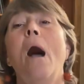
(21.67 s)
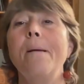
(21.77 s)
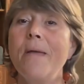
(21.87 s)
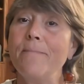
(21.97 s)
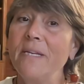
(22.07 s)

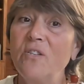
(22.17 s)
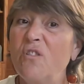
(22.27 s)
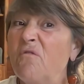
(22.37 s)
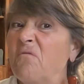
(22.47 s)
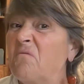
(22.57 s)
I maybe
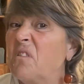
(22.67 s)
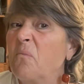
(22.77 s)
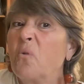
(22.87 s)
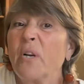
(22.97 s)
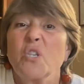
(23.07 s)
do
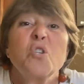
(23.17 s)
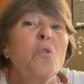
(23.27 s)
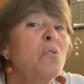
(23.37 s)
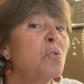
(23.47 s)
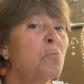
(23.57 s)
some quick
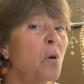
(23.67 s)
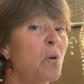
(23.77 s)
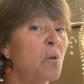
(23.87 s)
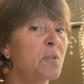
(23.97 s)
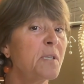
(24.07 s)
shoulder
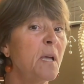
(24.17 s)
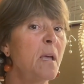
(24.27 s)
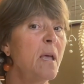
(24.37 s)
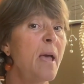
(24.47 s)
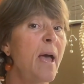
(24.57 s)
rolls,
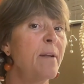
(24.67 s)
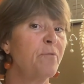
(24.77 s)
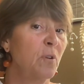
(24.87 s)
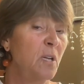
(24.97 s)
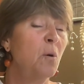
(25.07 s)
and
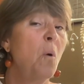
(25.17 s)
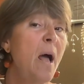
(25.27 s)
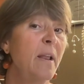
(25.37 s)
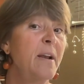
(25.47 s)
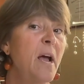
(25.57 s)
for a little
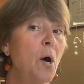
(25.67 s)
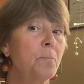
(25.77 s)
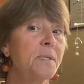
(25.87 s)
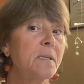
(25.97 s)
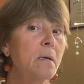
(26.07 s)
while it
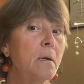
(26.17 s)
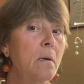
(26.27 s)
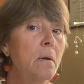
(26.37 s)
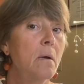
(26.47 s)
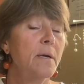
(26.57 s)
helps
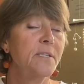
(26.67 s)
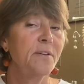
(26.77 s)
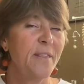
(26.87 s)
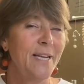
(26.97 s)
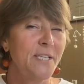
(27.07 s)

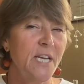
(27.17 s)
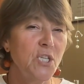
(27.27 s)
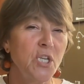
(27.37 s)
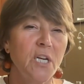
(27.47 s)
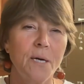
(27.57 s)
until that
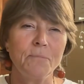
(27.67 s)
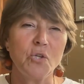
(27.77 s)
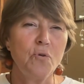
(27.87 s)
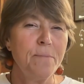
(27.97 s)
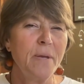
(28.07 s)
tension comes
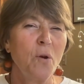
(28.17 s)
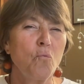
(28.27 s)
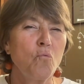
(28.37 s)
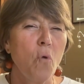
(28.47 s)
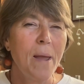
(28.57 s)
creeping
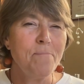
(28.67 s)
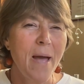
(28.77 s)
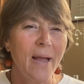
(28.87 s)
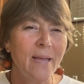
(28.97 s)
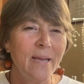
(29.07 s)
right
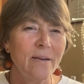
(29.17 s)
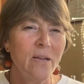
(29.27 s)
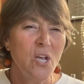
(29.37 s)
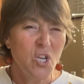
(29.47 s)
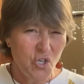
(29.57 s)
back in.
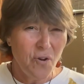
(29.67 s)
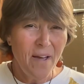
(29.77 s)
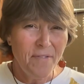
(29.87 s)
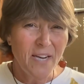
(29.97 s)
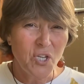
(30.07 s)
Do you
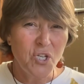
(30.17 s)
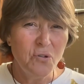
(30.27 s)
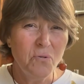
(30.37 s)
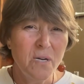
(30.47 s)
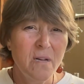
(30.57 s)
have that
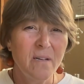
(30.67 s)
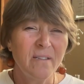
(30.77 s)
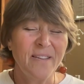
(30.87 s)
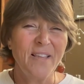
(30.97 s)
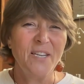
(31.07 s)
too?
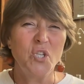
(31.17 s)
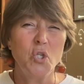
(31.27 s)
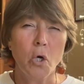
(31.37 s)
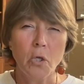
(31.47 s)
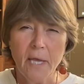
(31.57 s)
Like that
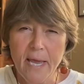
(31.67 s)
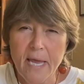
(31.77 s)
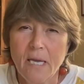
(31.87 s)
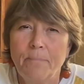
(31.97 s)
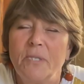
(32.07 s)
dull
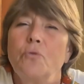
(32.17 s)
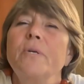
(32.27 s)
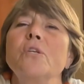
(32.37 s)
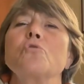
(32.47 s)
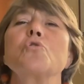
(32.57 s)
ache
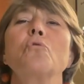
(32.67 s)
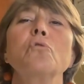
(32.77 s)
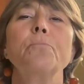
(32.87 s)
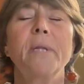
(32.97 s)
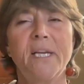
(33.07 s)
between your
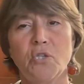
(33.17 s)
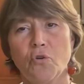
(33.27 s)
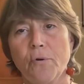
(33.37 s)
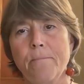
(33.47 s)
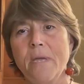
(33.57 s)
shoulder blades
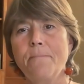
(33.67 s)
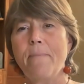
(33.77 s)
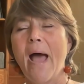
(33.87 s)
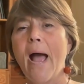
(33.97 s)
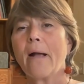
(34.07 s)
or your mid
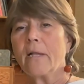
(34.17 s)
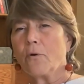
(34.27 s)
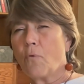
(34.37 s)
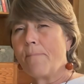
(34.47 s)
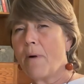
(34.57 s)
back, like
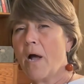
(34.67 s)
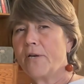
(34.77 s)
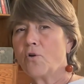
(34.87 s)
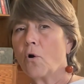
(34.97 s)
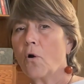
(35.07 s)
right
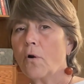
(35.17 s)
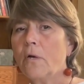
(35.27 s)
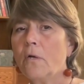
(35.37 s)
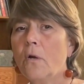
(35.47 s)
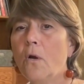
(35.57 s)
behind your
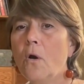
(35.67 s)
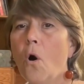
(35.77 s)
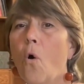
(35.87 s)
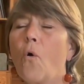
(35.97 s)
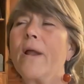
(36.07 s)
heart?
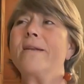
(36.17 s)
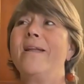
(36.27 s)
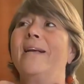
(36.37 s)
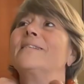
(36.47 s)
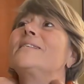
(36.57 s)
Or a neck